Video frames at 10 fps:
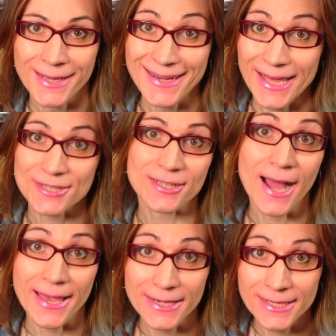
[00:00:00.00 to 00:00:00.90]
Next,
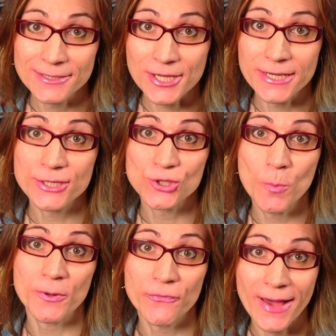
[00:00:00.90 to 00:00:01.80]
I need really
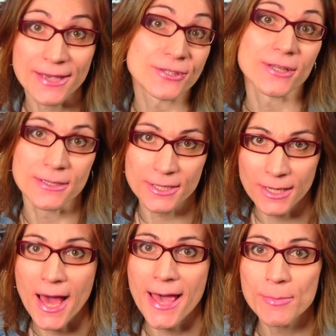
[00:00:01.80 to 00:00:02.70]
super fast and
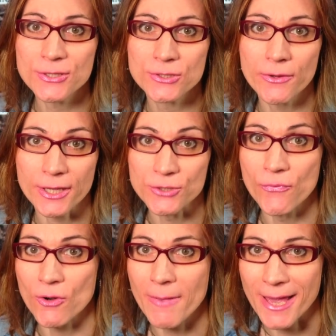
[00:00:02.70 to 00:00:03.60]
reliable storage
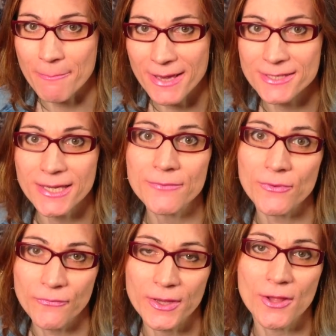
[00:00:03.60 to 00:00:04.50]
for my
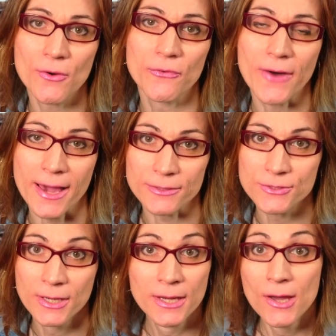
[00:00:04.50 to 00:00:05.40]
massive video
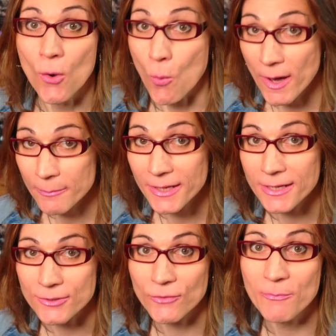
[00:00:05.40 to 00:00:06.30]
files. One
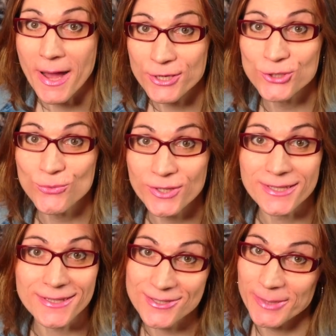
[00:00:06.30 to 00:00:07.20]
minute of my
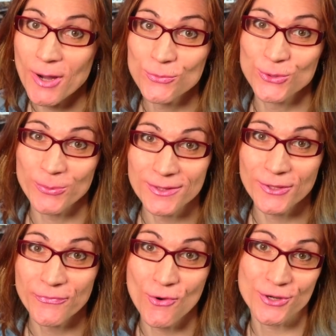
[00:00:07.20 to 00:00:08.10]
shooting is about
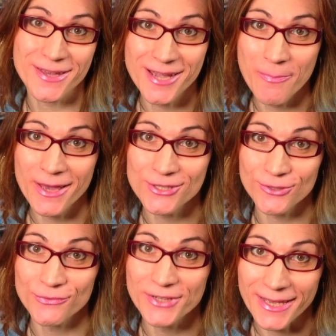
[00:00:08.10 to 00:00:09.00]
twenty-four gigabytes
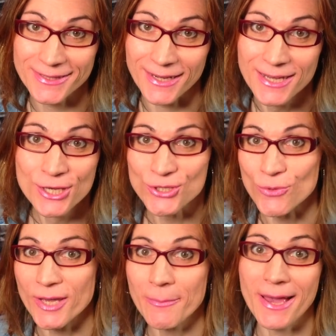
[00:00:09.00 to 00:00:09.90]
of data,
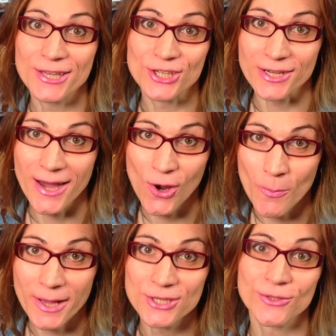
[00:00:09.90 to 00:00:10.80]
so imagine
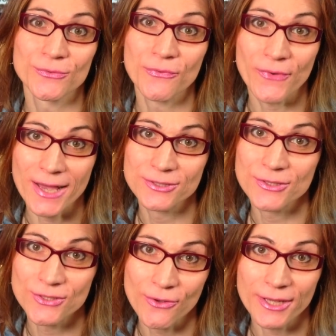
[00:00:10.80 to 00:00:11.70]
how much of
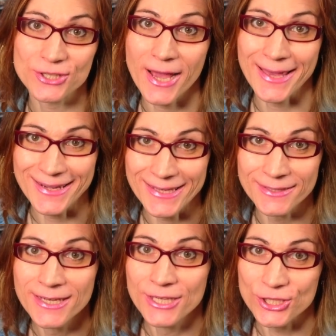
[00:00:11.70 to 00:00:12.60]
fast storage I need